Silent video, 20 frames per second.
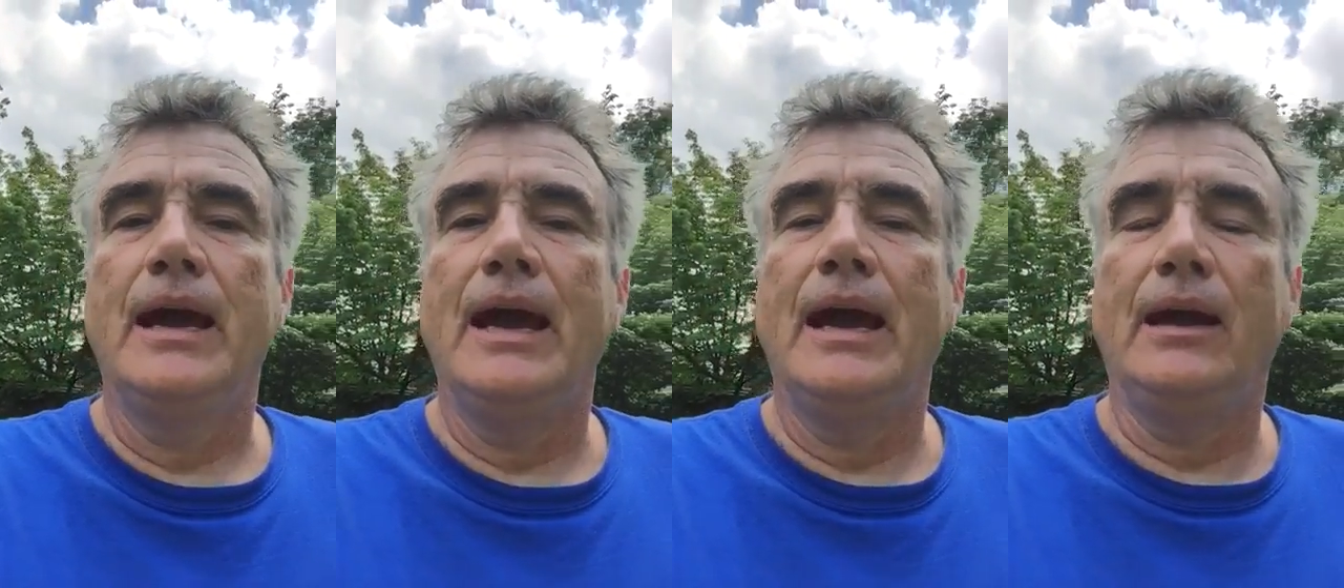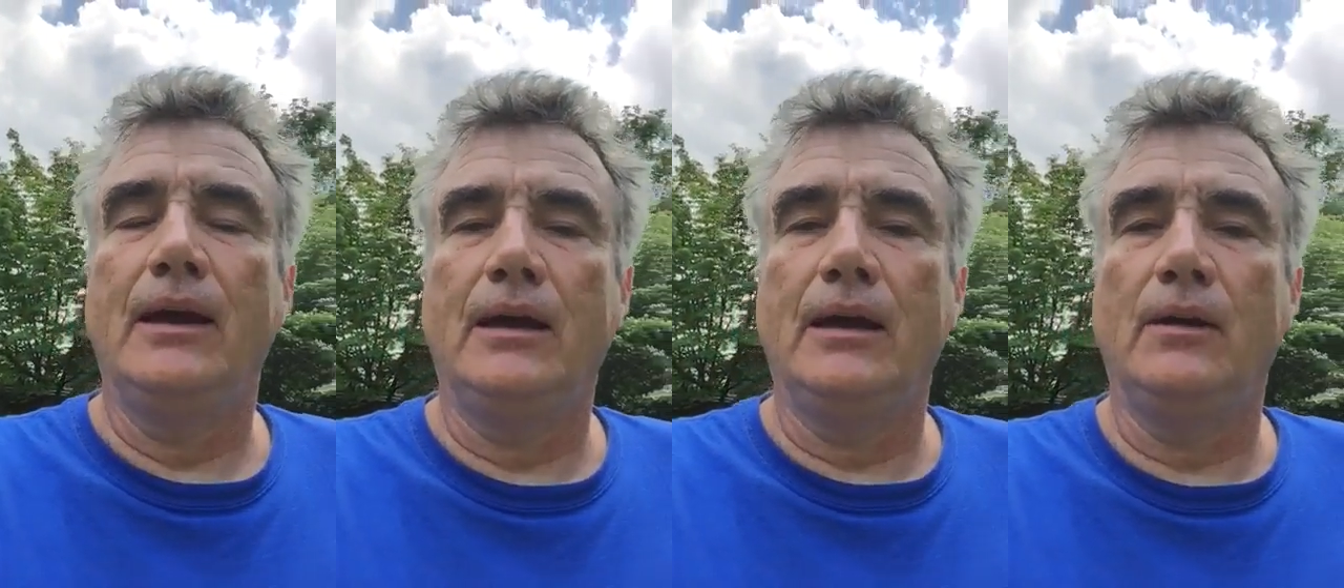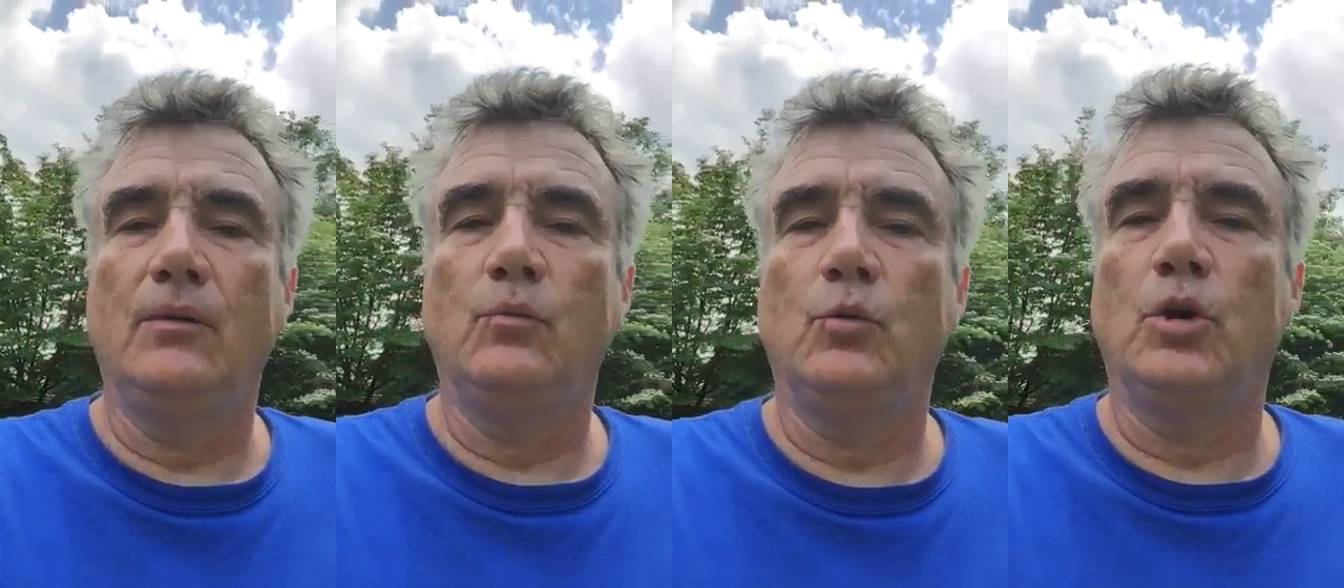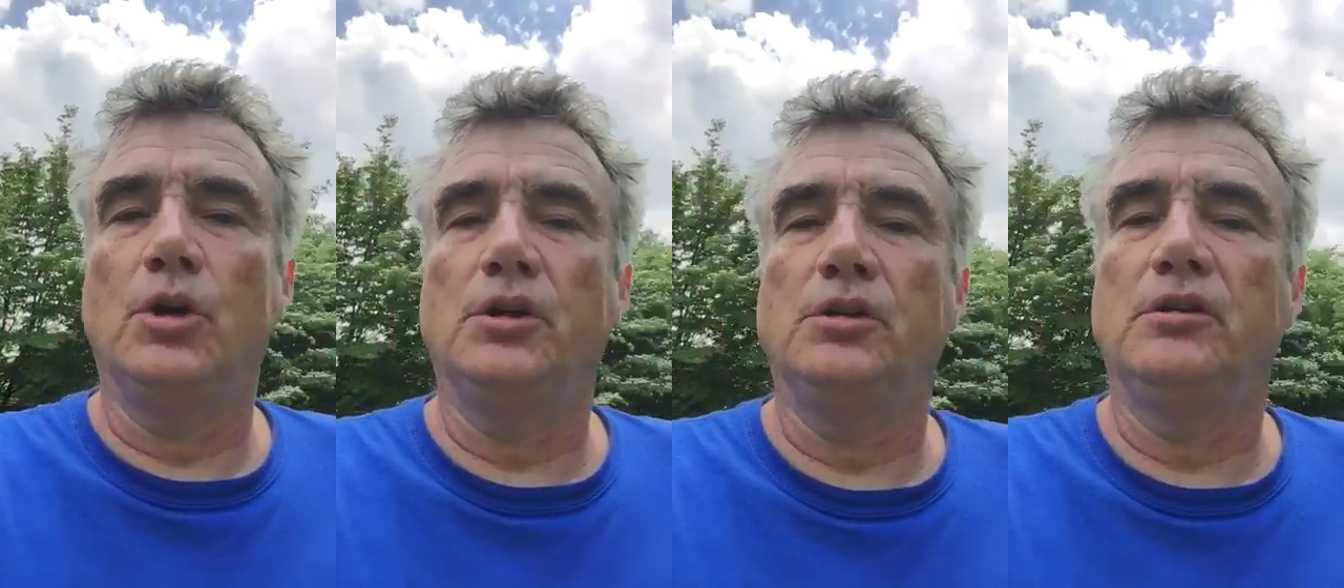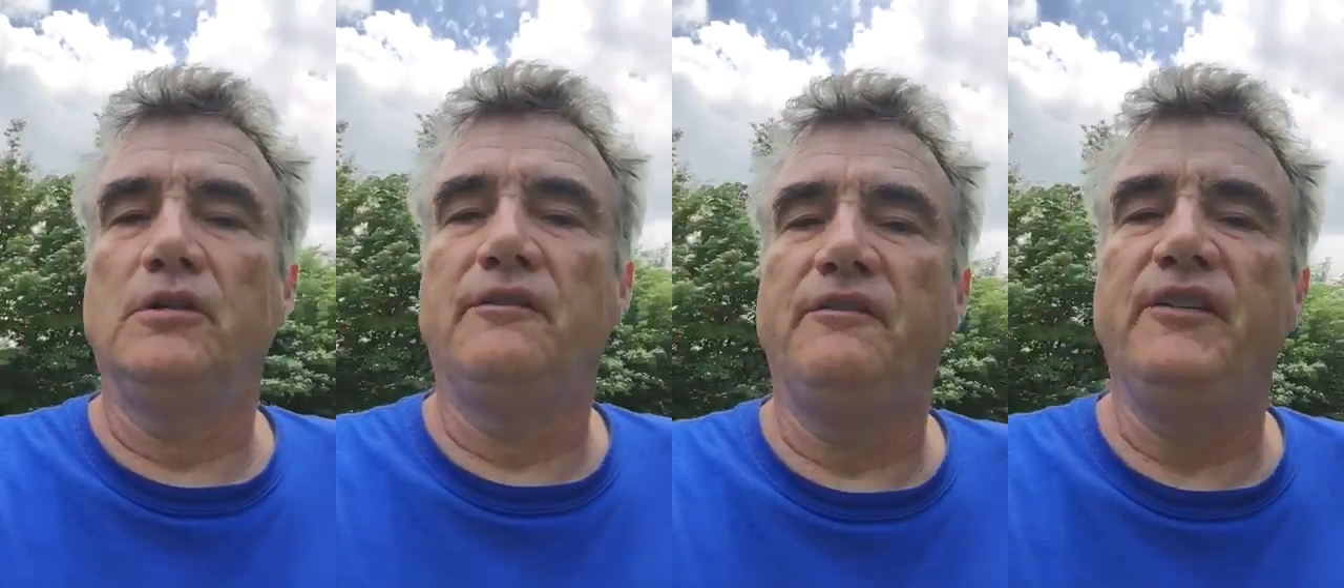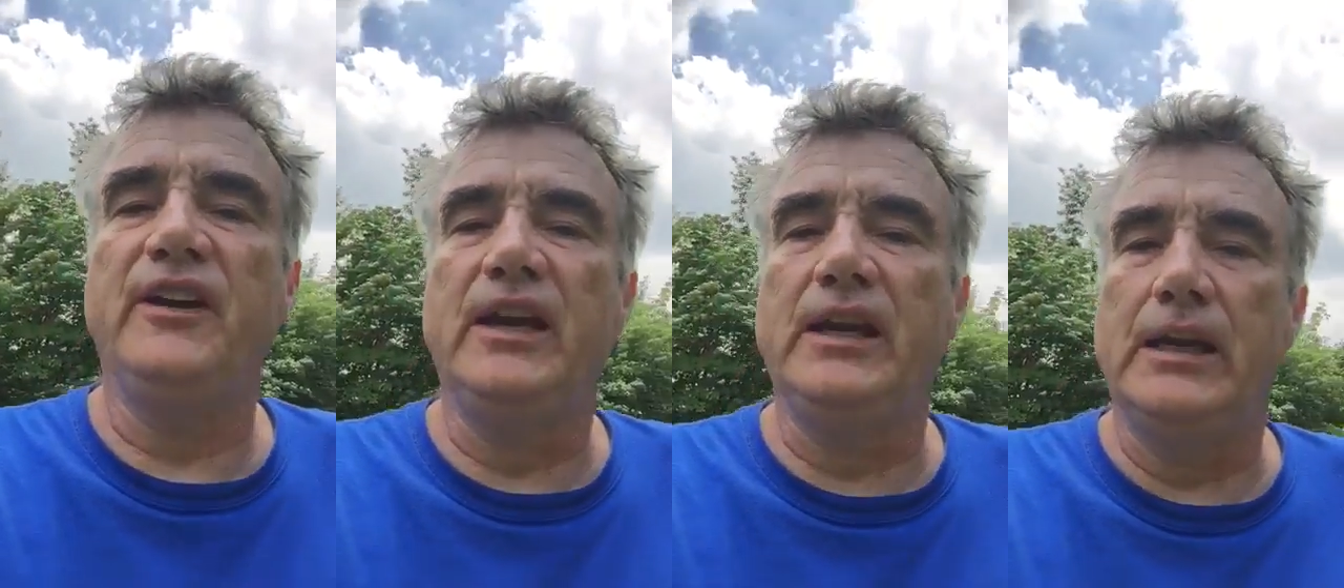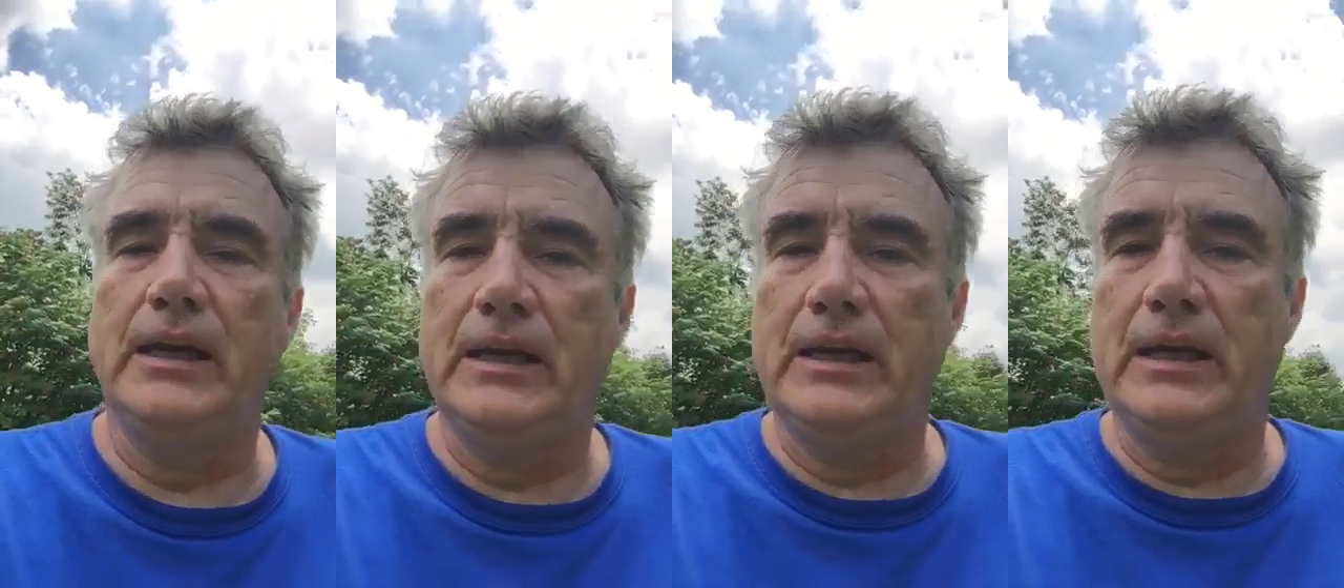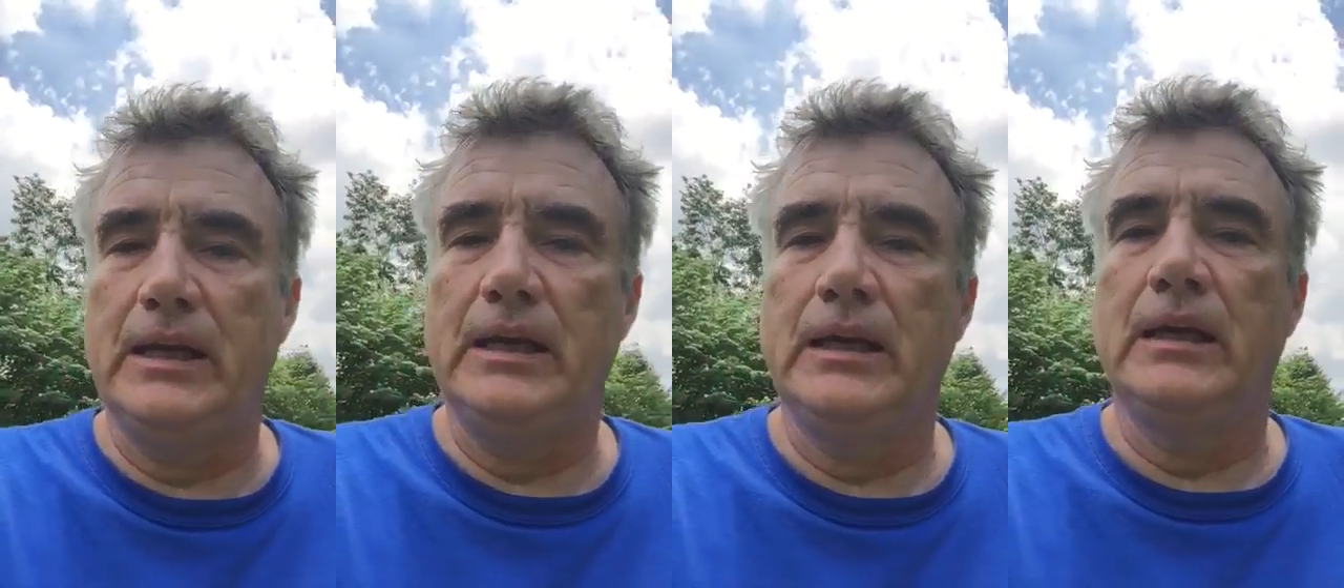and was defeated.